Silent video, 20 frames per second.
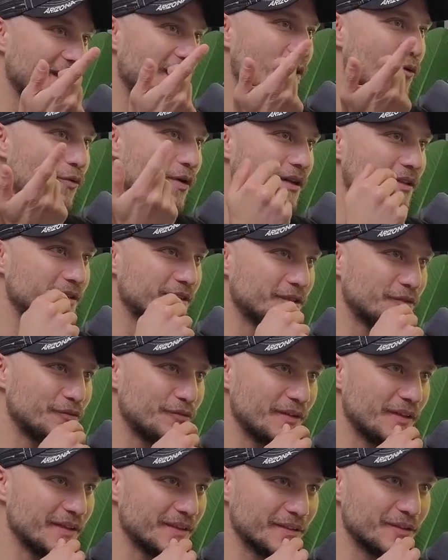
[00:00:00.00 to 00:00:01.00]
how well do you
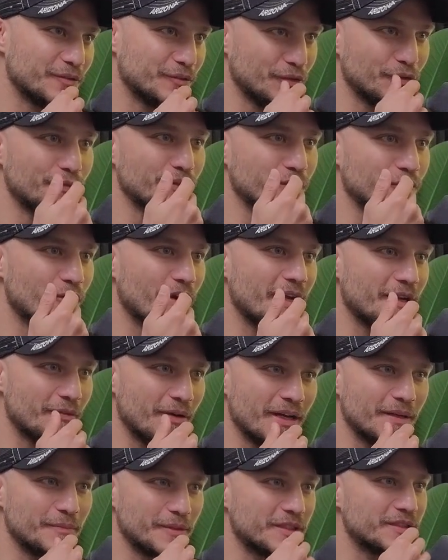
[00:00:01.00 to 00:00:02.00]
feel? You feel great,
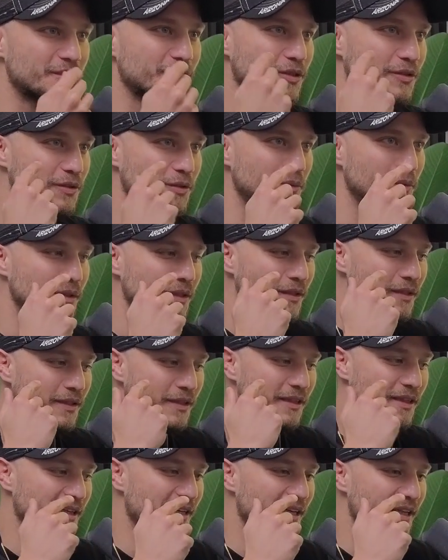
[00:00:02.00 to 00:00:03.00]
right? Because you
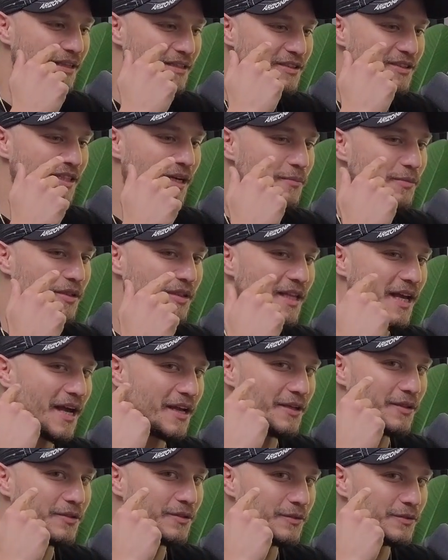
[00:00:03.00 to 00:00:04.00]
did something that
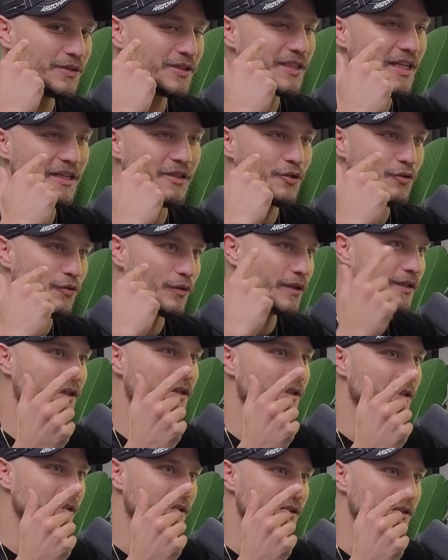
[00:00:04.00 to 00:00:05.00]
you said you were
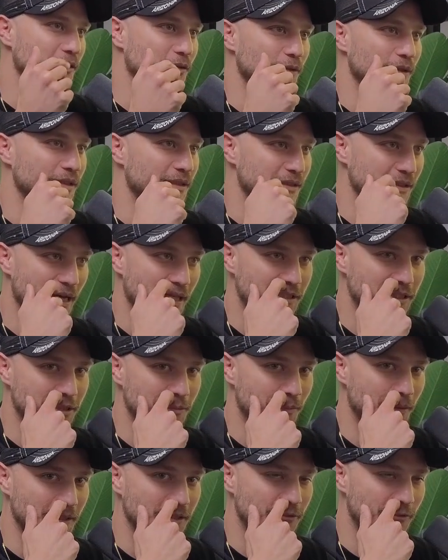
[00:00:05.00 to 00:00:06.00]
going to do, and that's the
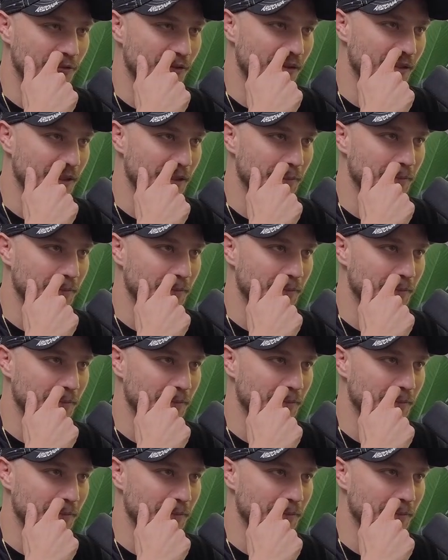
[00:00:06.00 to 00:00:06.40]
best feeling.